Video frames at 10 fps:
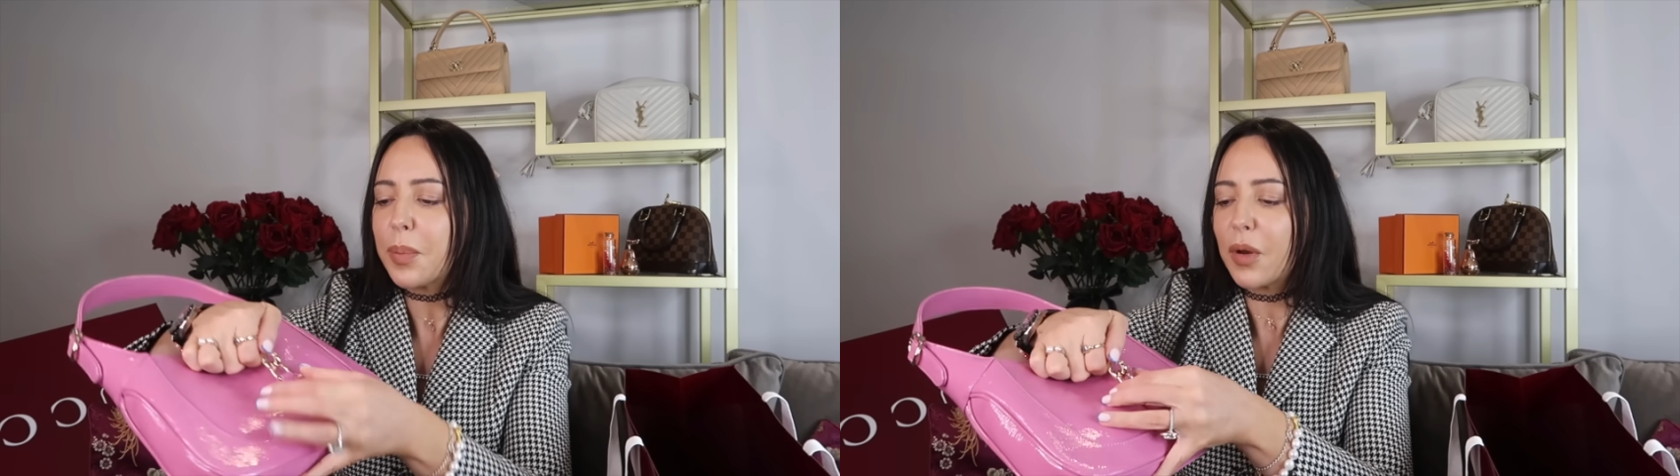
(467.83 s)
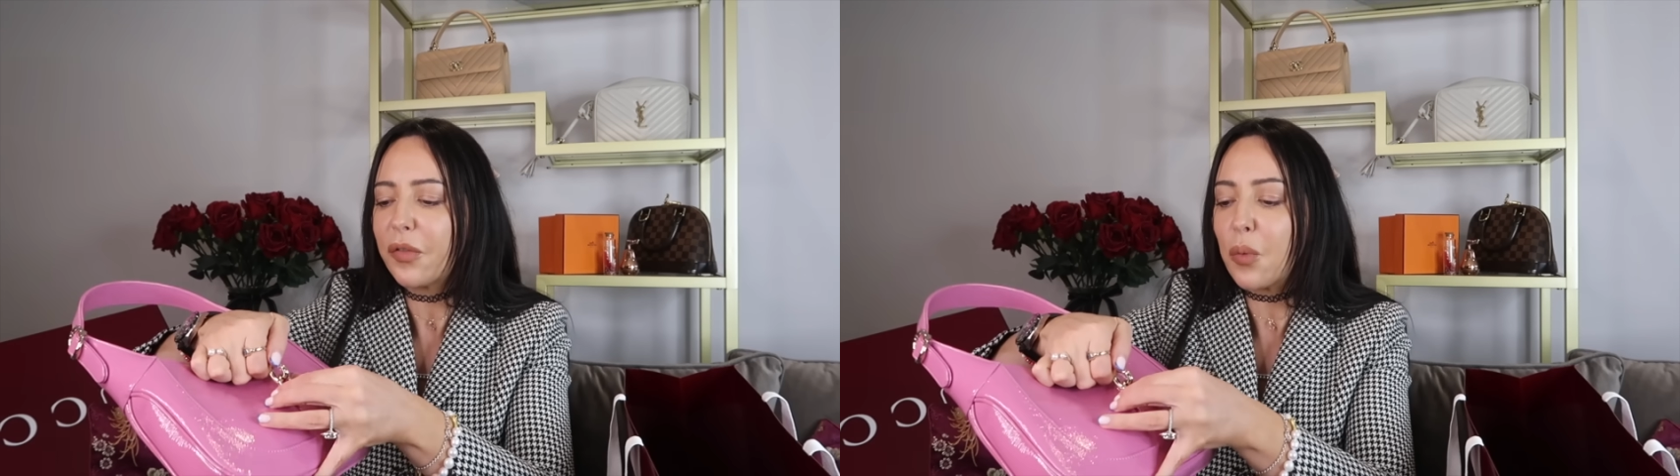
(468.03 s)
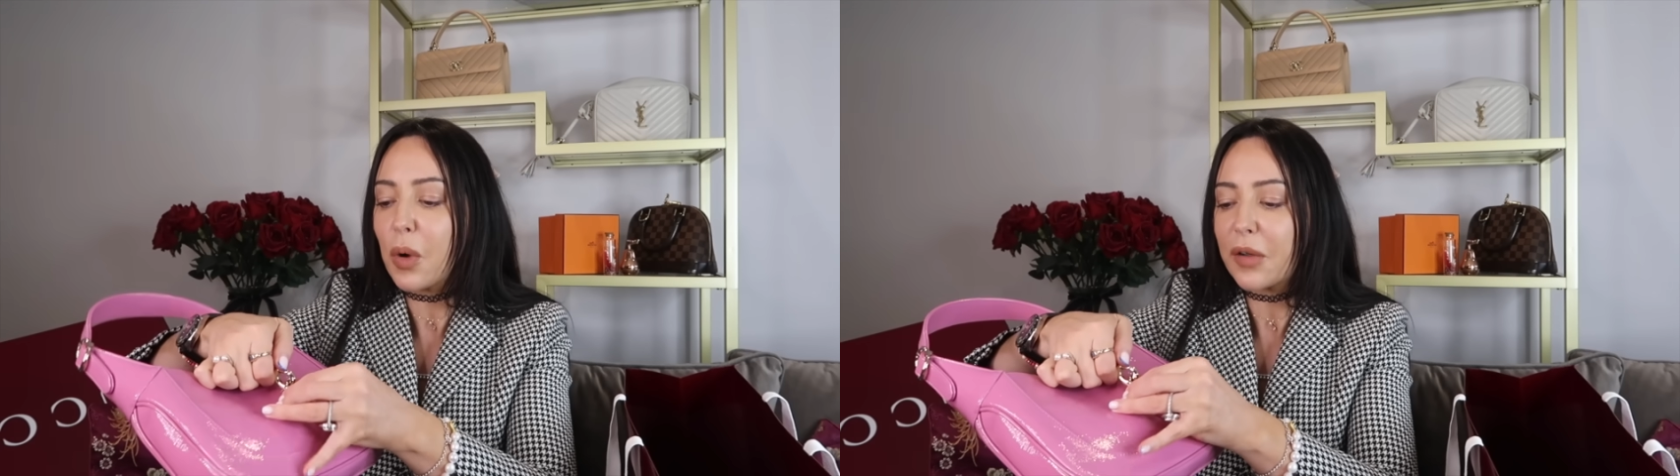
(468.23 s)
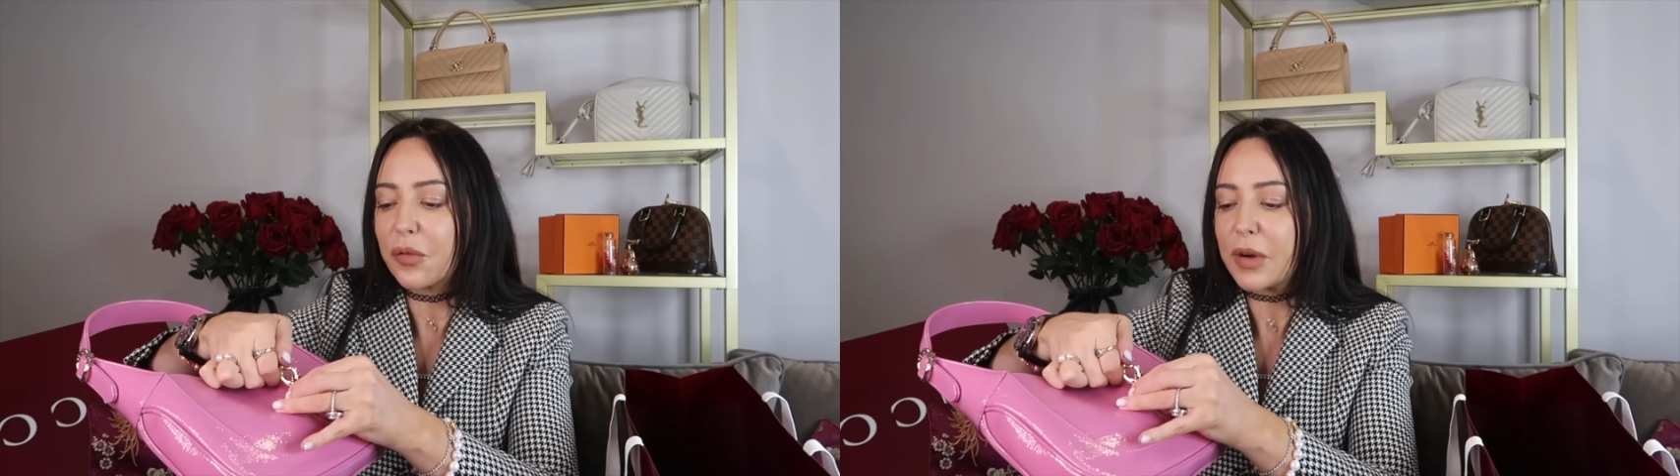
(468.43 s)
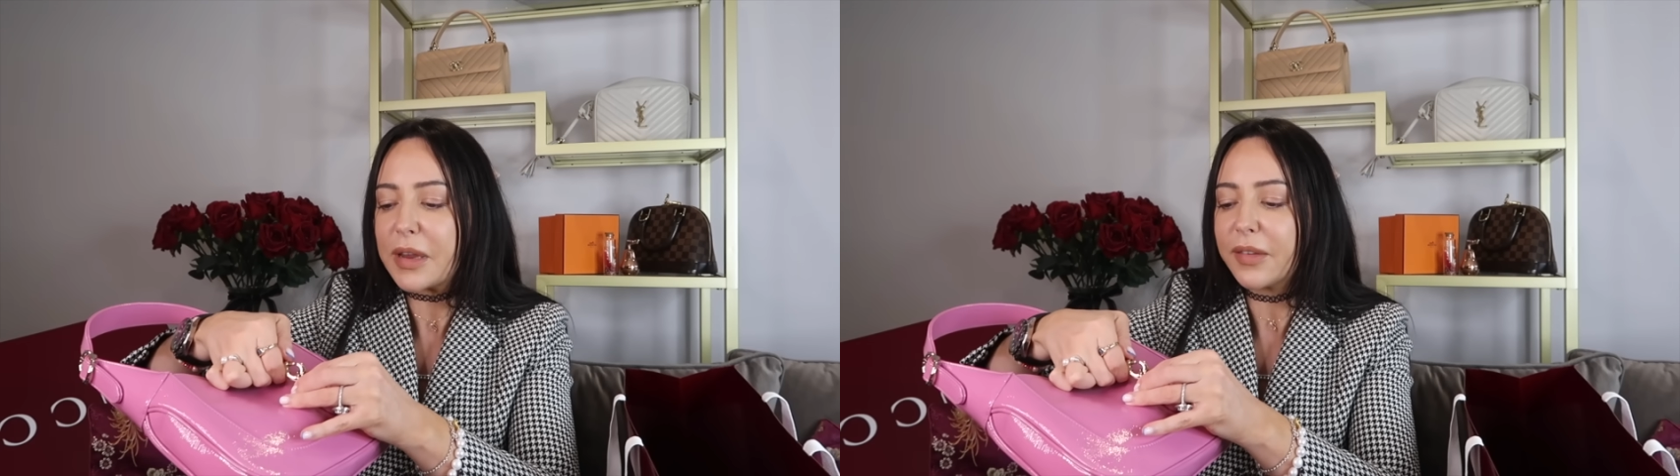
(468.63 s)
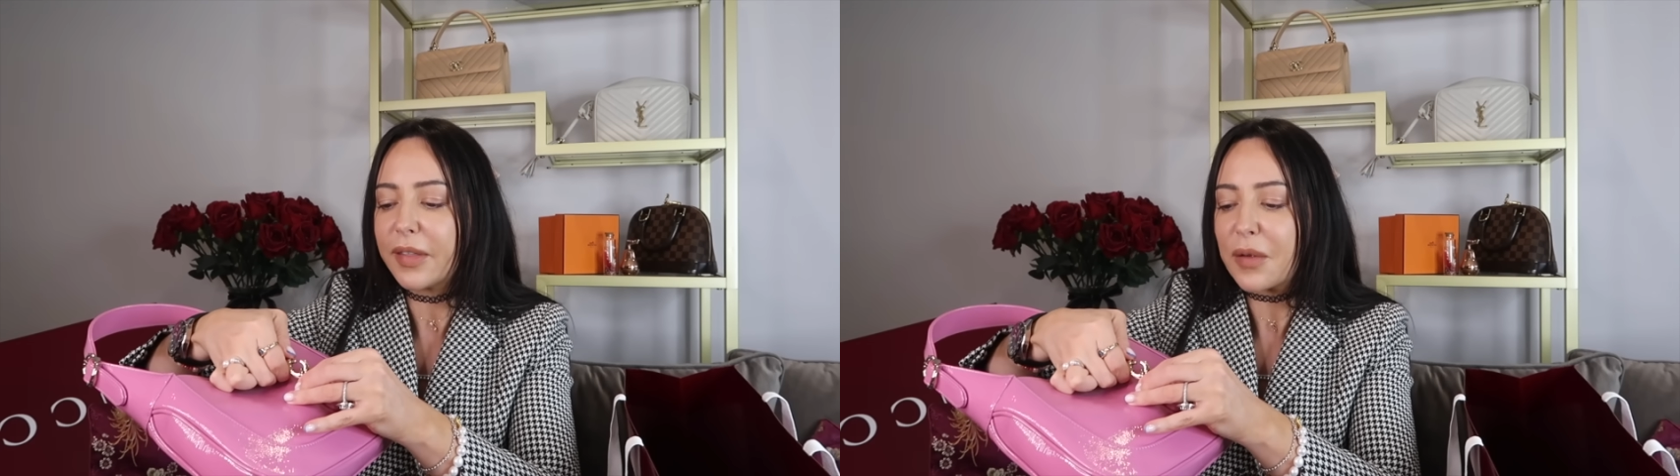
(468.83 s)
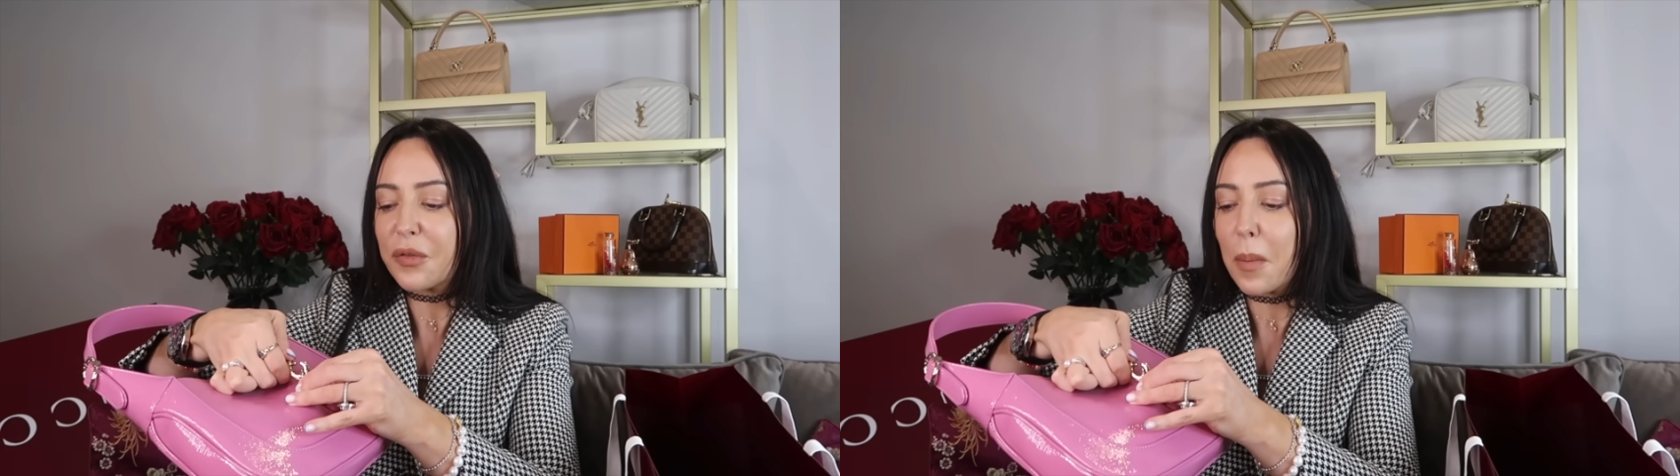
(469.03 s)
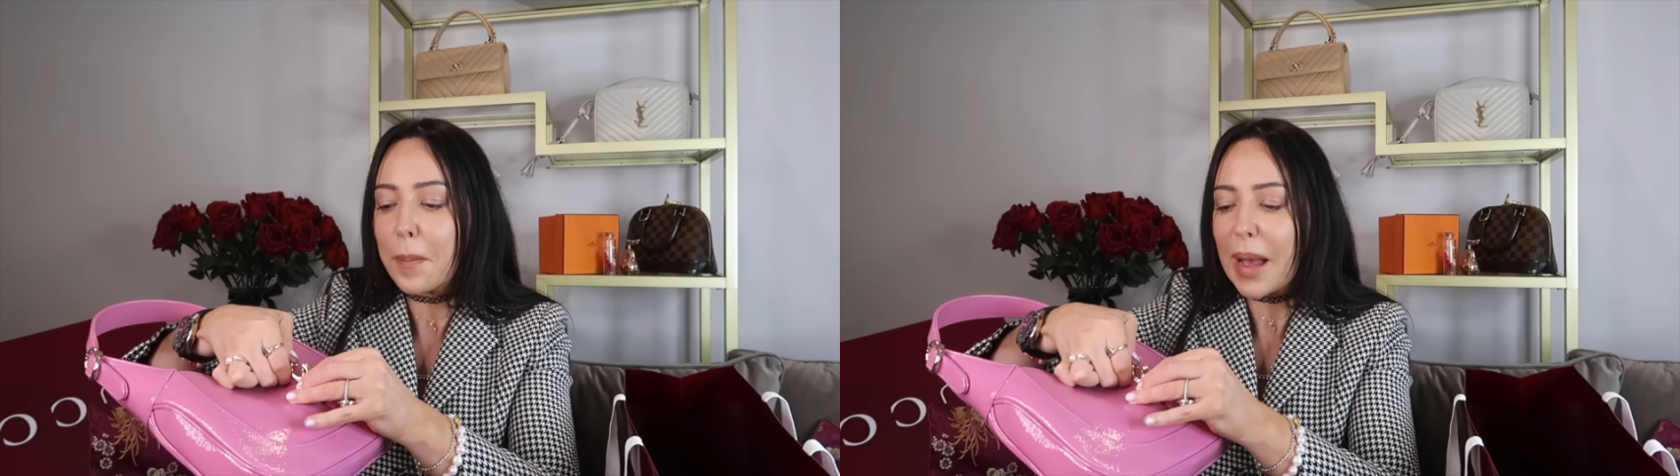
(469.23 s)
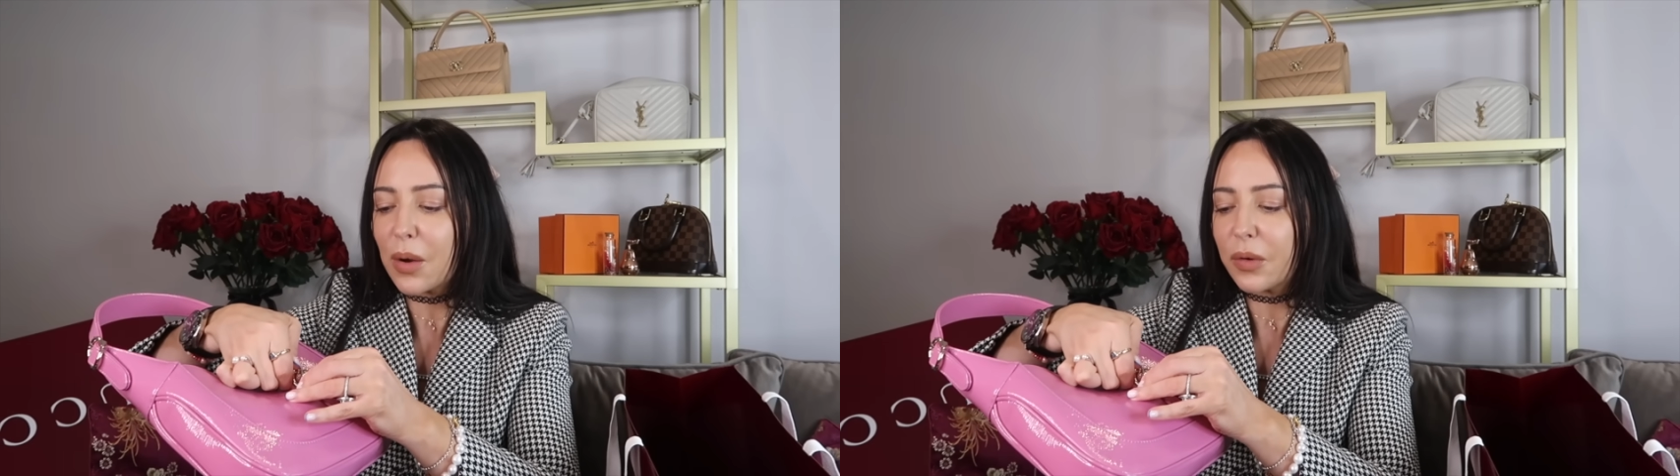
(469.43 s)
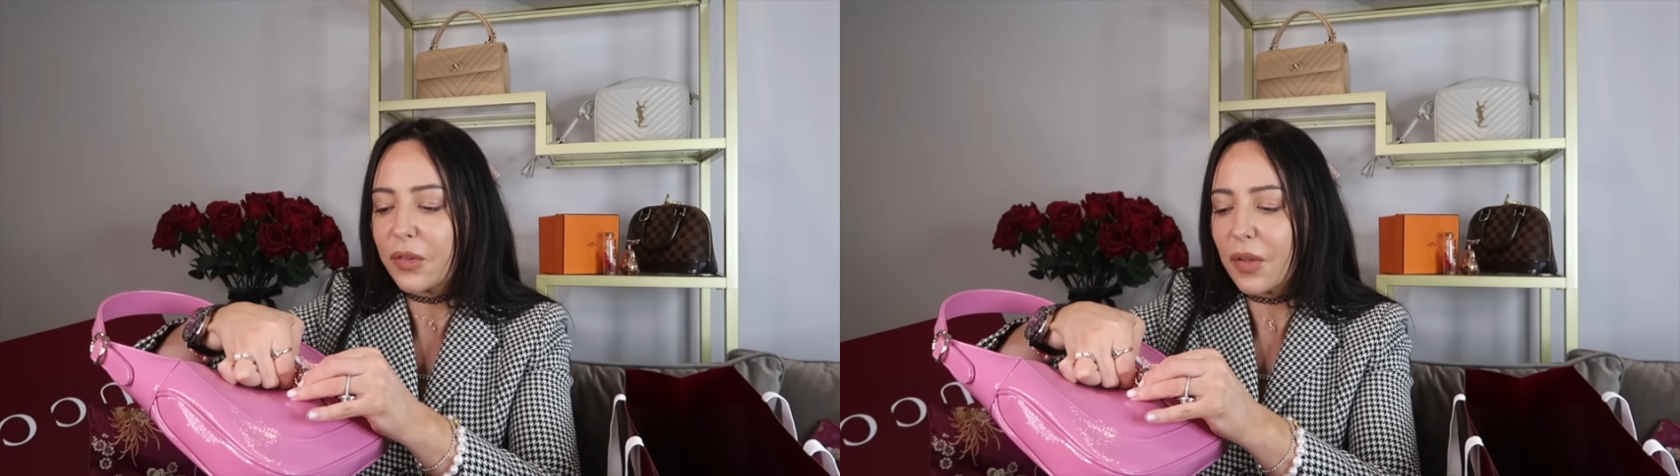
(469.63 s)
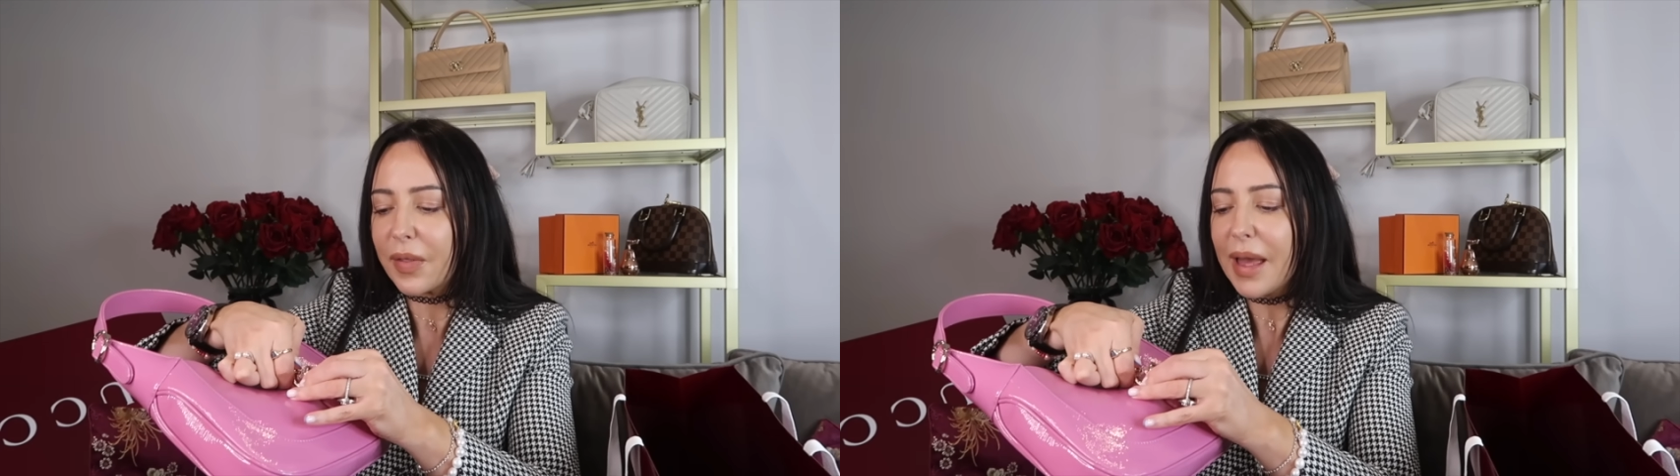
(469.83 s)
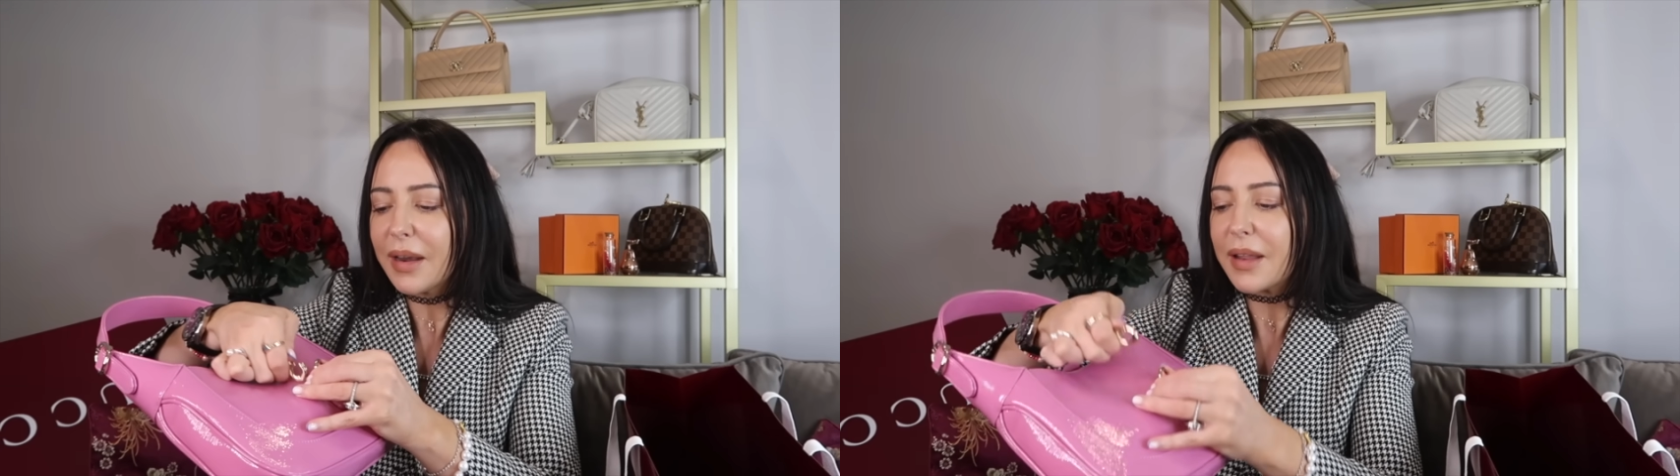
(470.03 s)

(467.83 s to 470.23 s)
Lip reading: but for whatever reason they've gone backwards on that